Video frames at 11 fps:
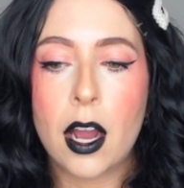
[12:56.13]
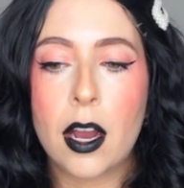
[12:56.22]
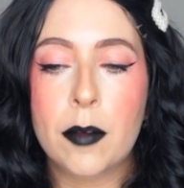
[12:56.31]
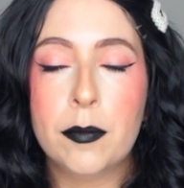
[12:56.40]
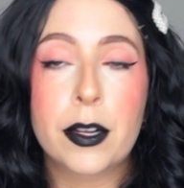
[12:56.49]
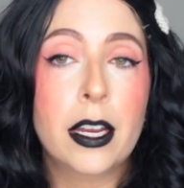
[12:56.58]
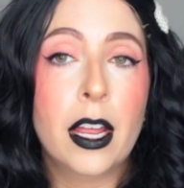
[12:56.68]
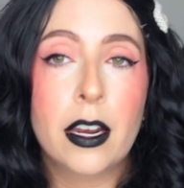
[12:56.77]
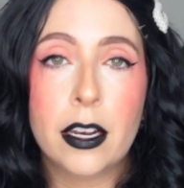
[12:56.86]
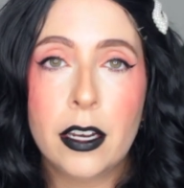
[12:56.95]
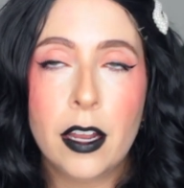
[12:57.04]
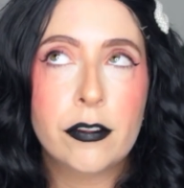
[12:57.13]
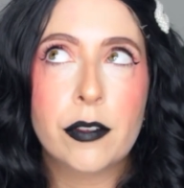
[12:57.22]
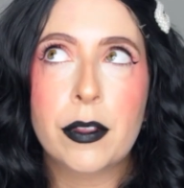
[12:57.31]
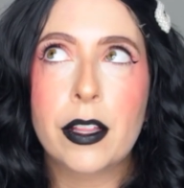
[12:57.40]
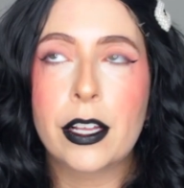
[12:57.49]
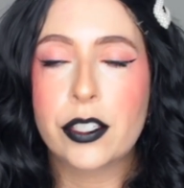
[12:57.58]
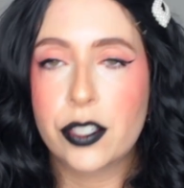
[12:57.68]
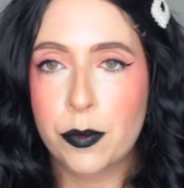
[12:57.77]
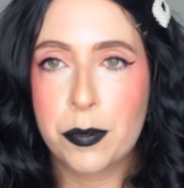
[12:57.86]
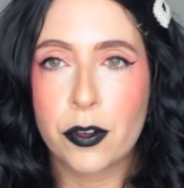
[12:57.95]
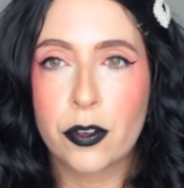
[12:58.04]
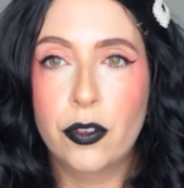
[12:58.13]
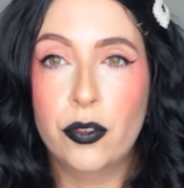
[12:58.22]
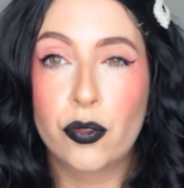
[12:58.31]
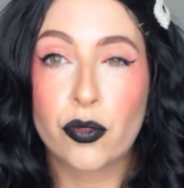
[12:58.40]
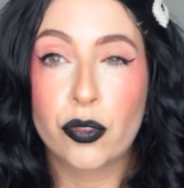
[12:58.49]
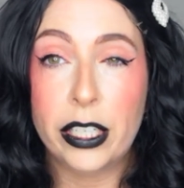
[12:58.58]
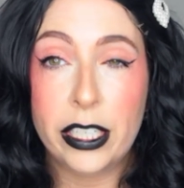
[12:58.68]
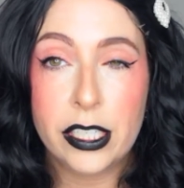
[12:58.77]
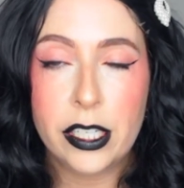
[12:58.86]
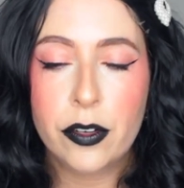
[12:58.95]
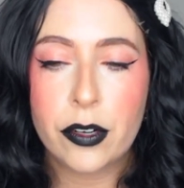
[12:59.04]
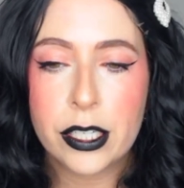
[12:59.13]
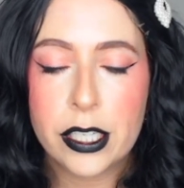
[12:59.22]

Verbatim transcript: But again, I didn't have something like super greasy.